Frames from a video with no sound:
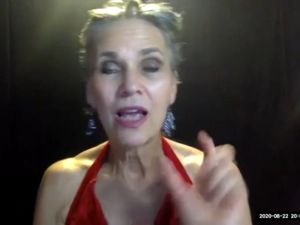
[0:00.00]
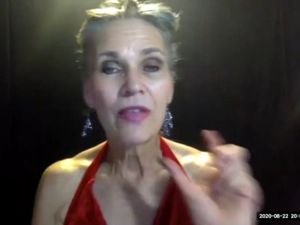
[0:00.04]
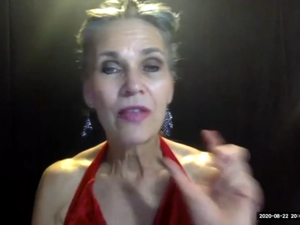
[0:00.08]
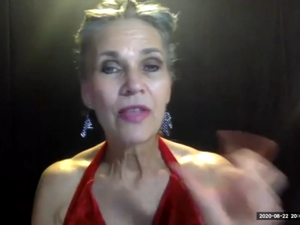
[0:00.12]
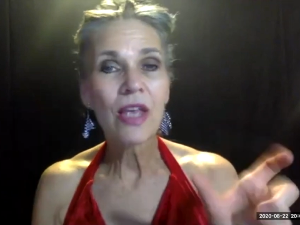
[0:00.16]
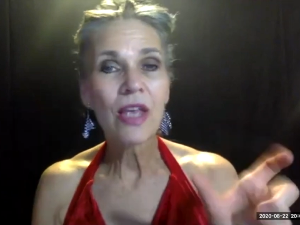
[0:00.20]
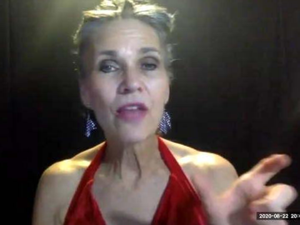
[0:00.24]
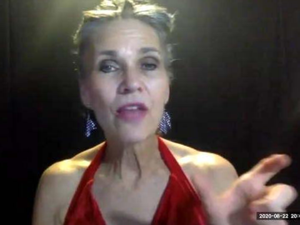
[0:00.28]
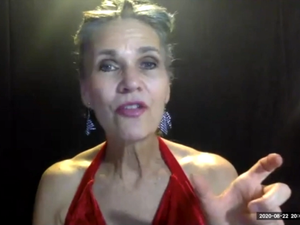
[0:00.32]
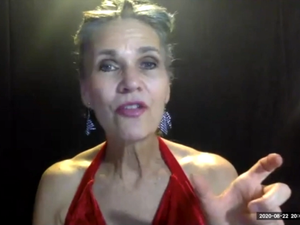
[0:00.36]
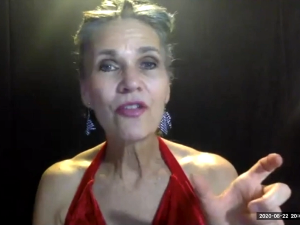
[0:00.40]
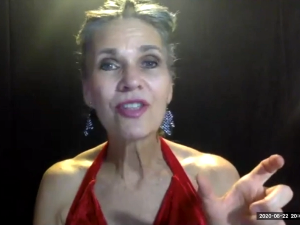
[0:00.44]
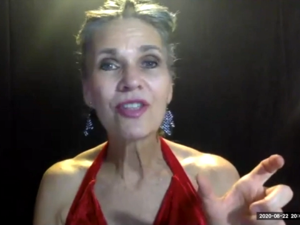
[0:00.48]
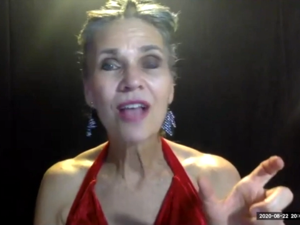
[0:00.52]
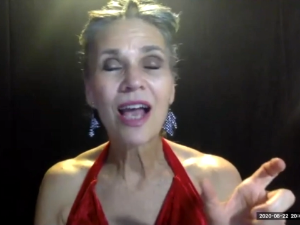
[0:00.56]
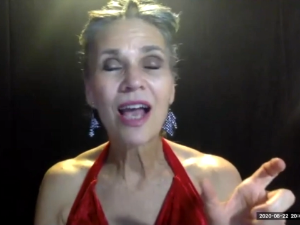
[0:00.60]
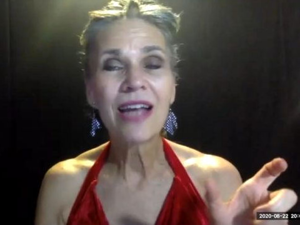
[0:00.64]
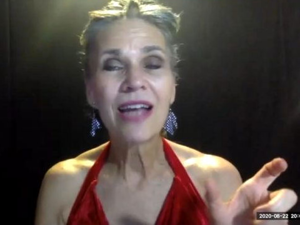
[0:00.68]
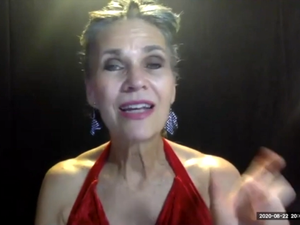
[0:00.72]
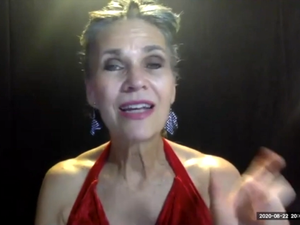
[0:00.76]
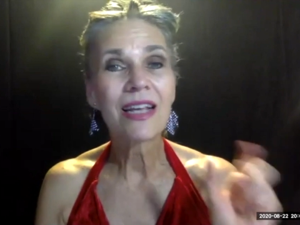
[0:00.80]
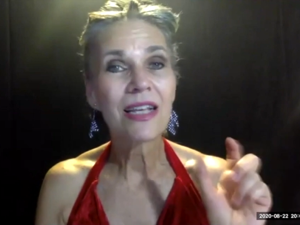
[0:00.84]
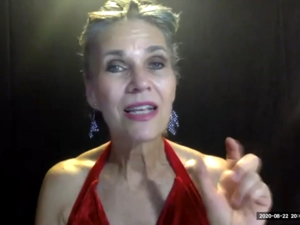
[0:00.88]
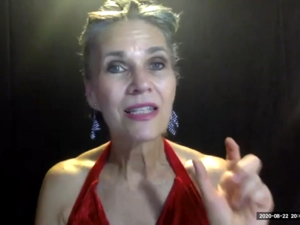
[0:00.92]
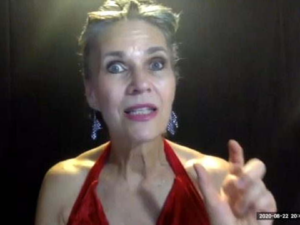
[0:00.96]
The other
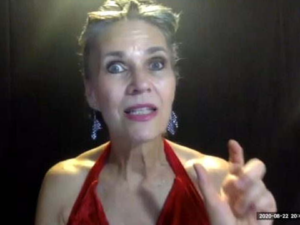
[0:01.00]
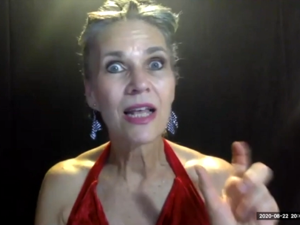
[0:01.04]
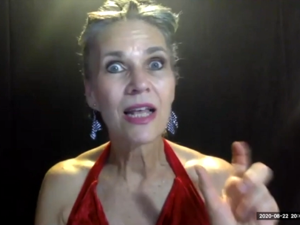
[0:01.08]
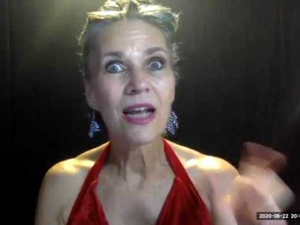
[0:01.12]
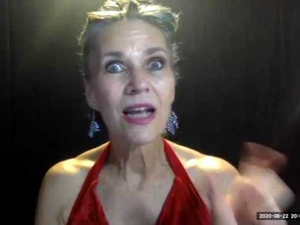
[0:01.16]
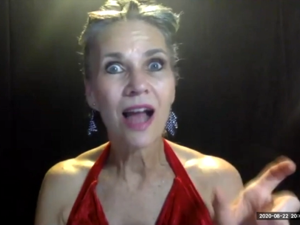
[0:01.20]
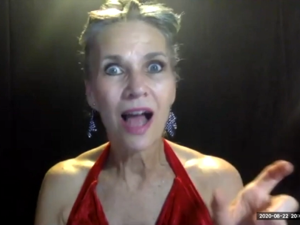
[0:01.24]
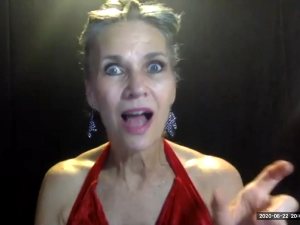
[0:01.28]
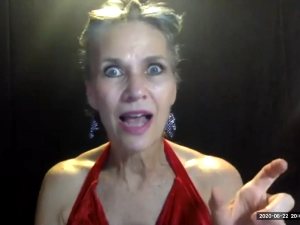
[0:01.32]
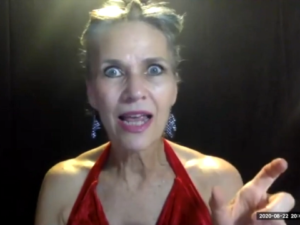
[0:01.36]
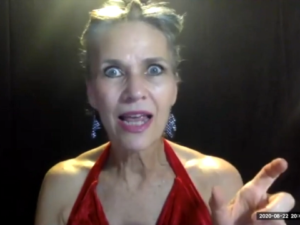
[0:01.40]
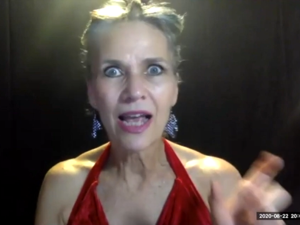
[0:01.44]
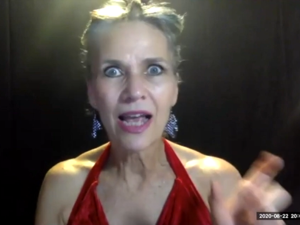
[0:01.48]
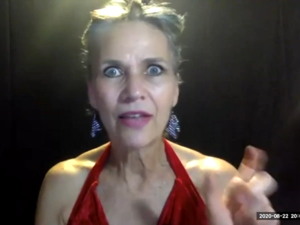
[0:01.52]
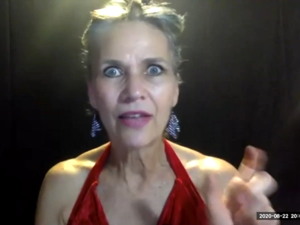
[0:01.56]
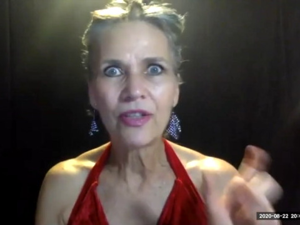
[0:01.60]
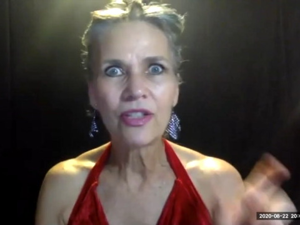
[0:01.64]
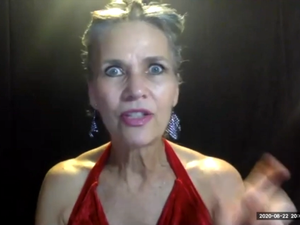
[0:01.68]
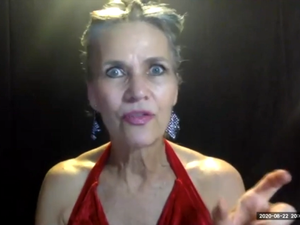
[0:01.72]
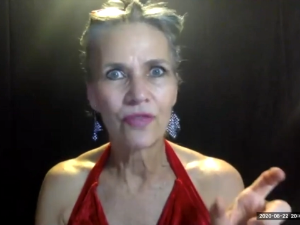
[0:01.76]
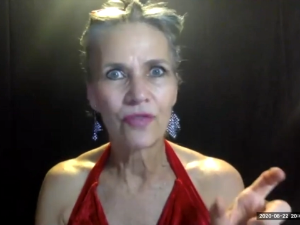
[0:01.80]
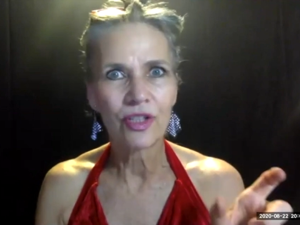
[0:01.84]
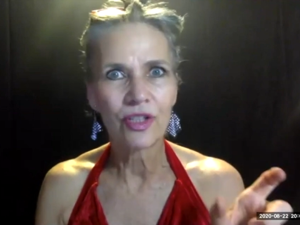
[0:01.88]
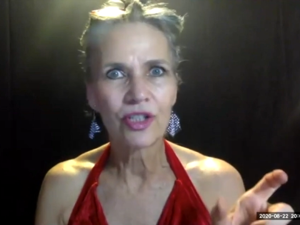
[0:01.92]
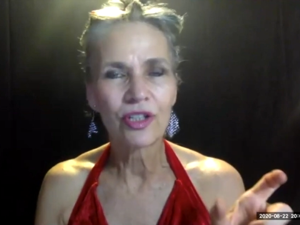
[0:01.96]
side is that I had
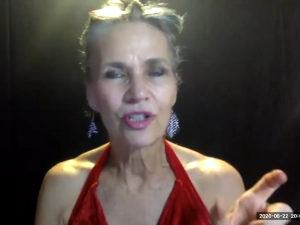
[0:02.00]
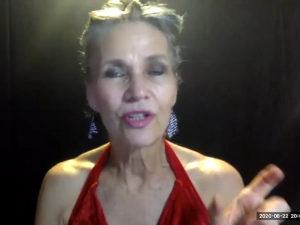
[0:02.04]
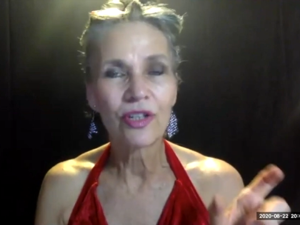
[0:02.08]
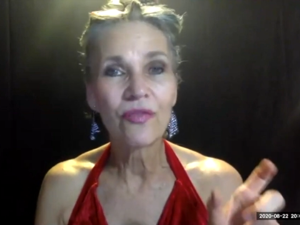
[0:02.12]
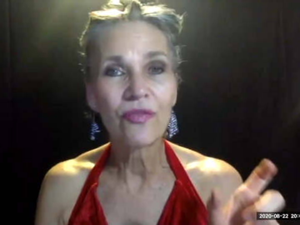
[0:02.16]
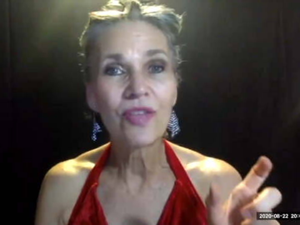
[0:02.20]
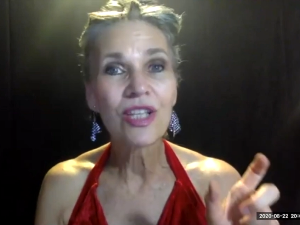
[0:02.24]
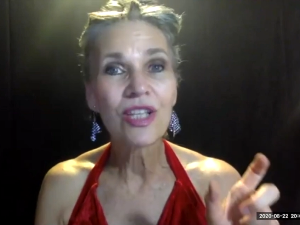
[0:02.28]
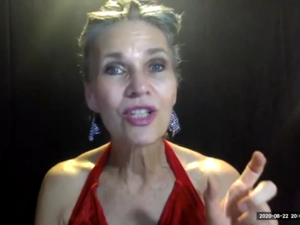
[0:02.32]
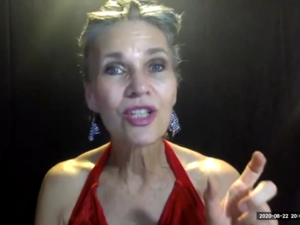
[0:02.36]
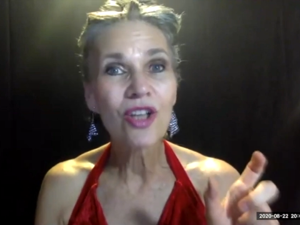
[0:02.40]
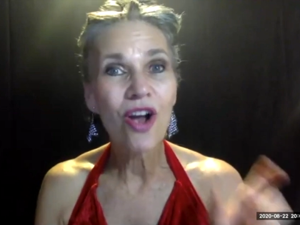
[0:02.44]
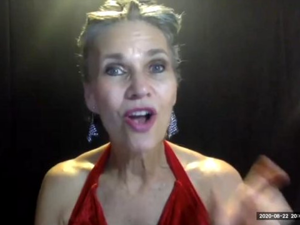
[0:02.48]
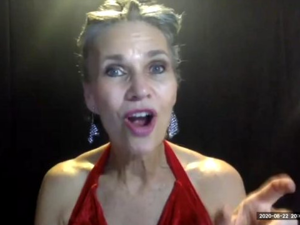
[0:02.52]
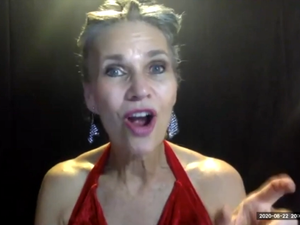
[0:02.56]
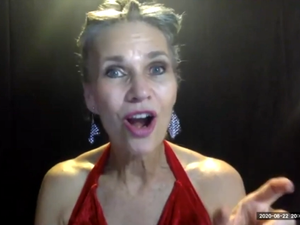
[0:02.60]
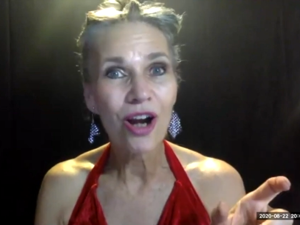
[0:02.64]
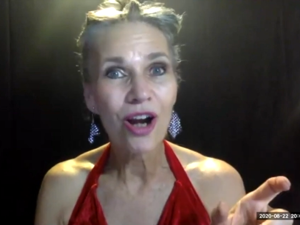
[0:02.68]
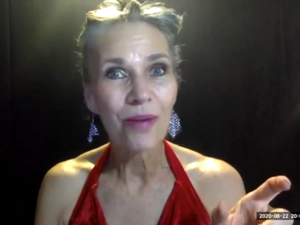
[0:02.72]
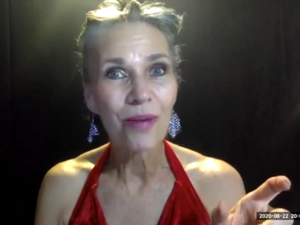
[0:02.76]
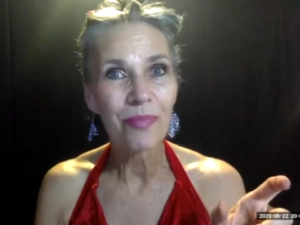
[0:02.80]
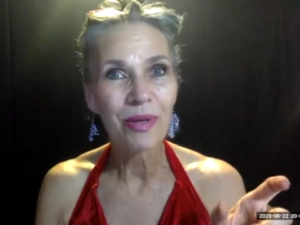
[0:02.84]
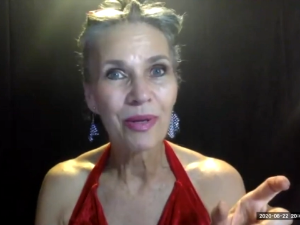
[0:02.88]
this vision of this harp